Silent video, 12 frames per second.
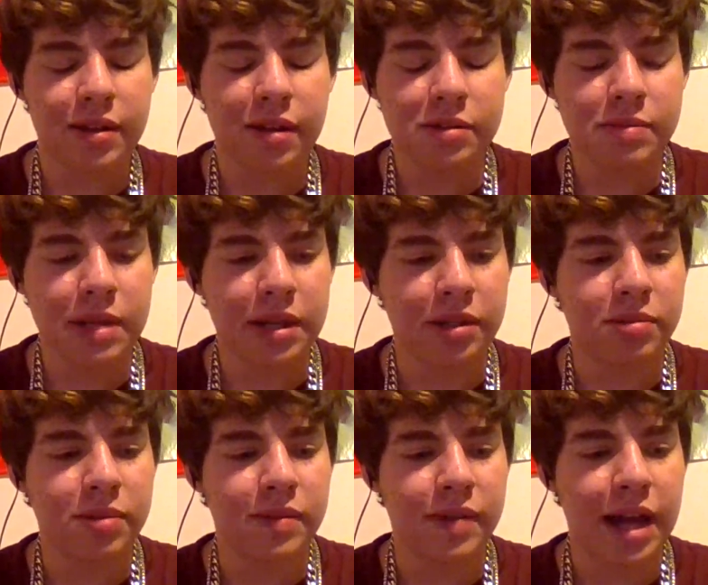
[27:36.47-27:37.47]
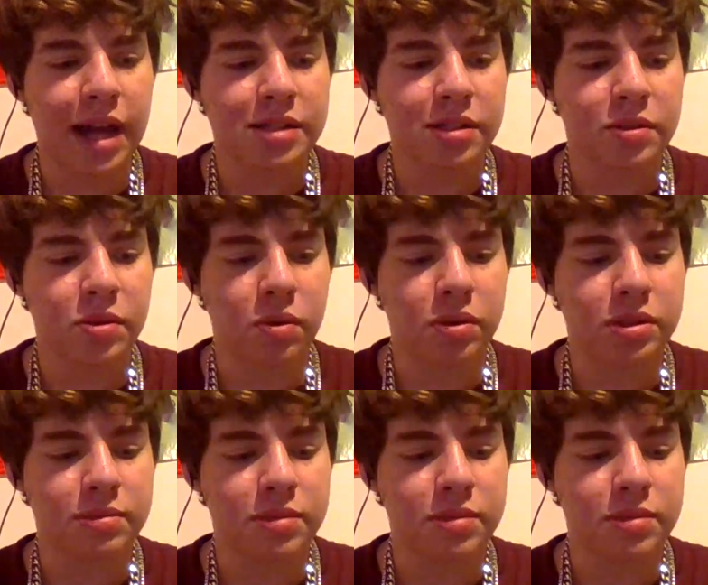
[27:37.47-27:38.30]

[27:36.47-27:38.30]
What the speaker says: I was being a little bit of an asshole towards him